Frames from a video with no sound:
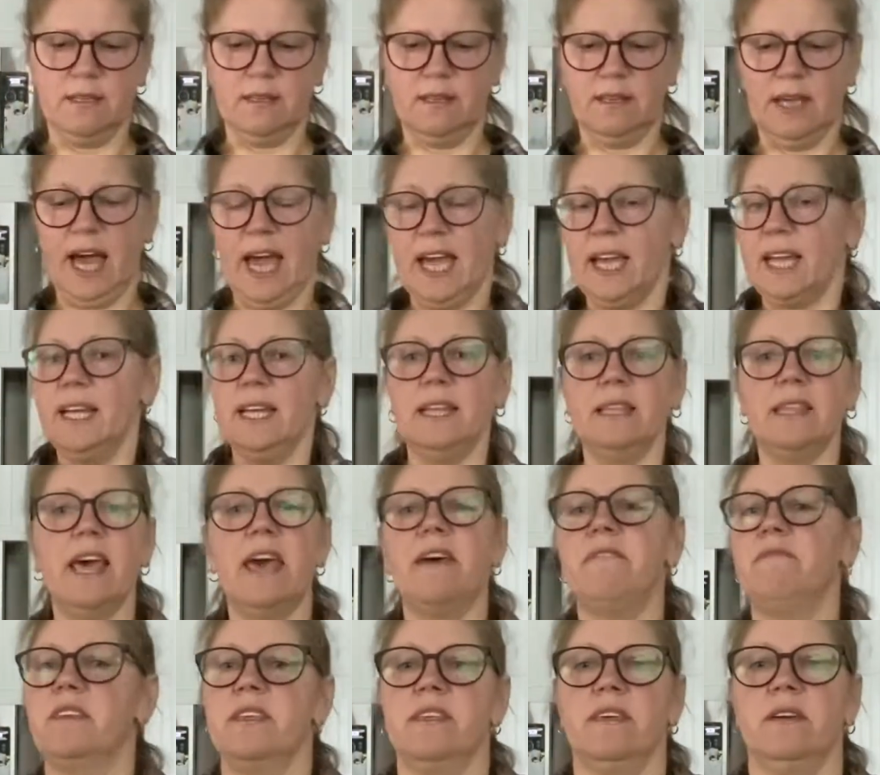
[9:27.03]
I clean
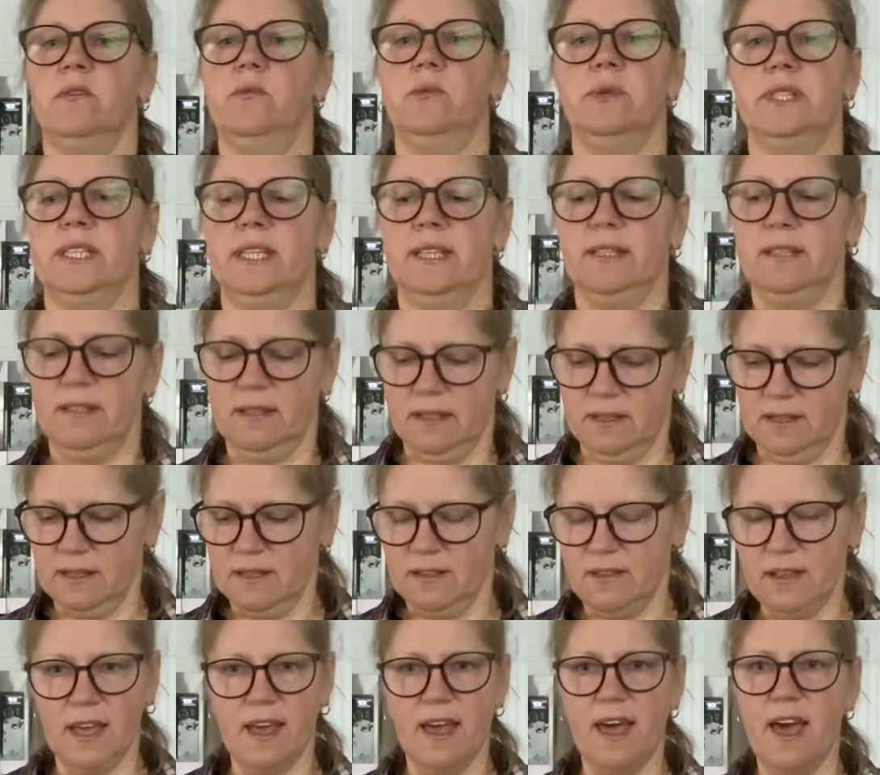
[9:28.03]
everything with it,
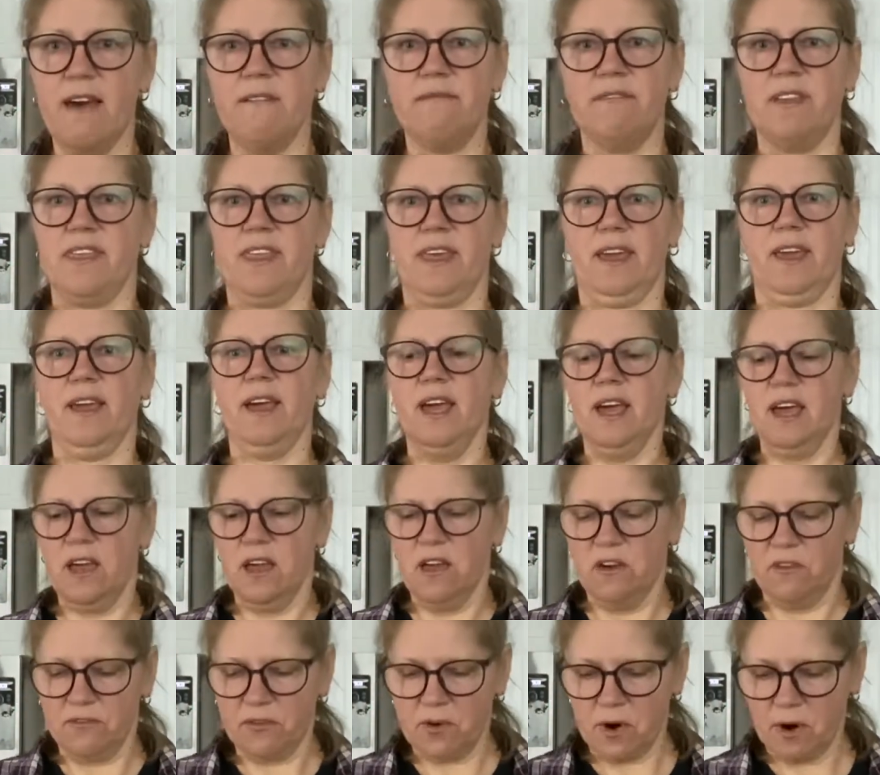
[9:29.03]
everything,
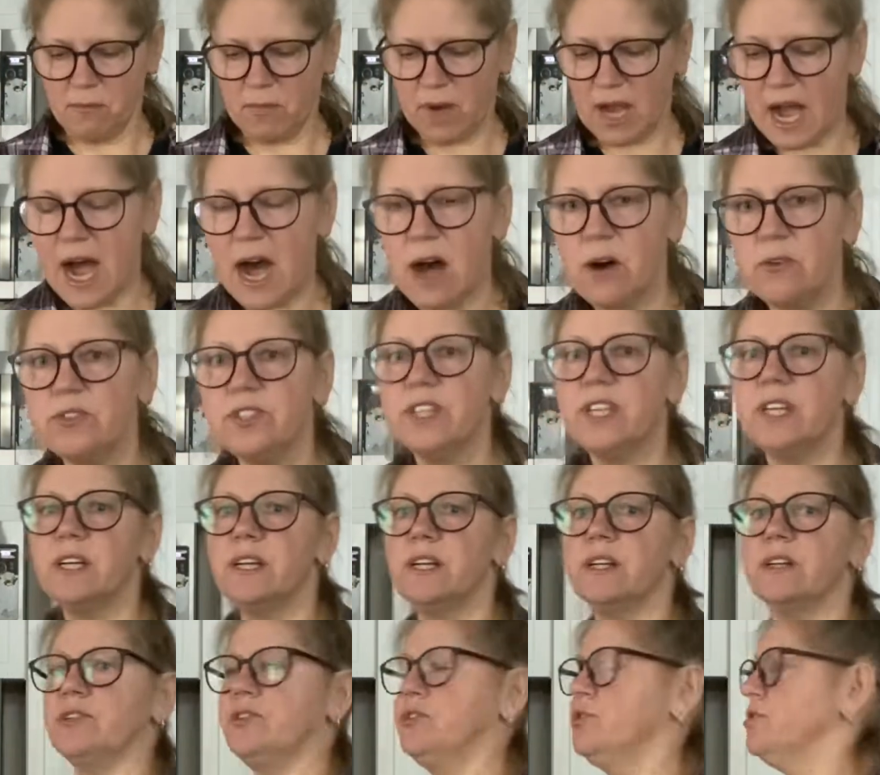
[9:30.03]
from
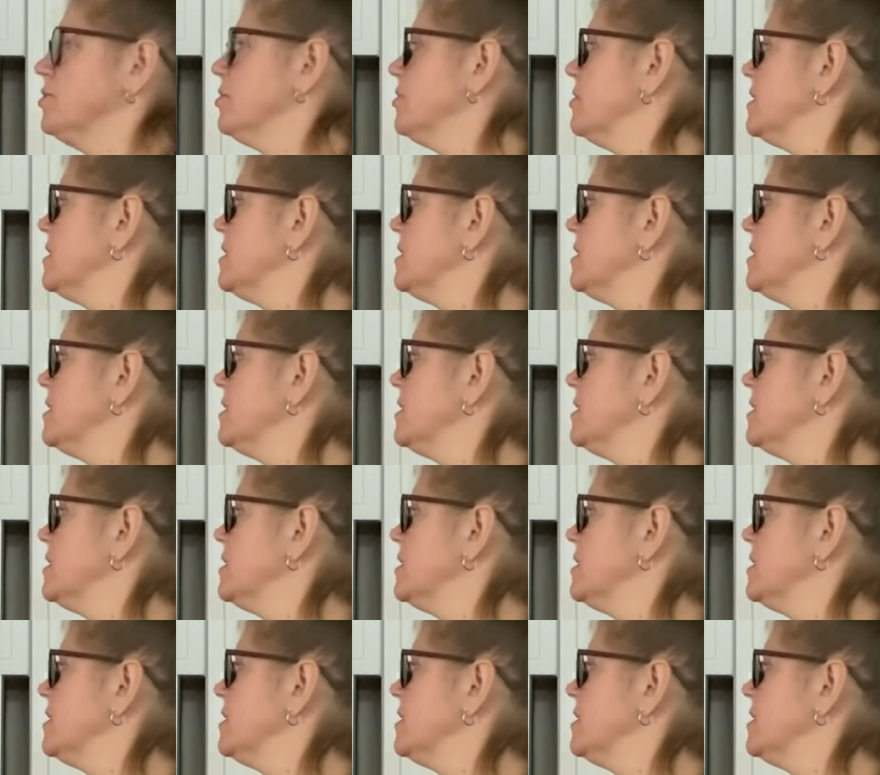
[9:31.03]
counter to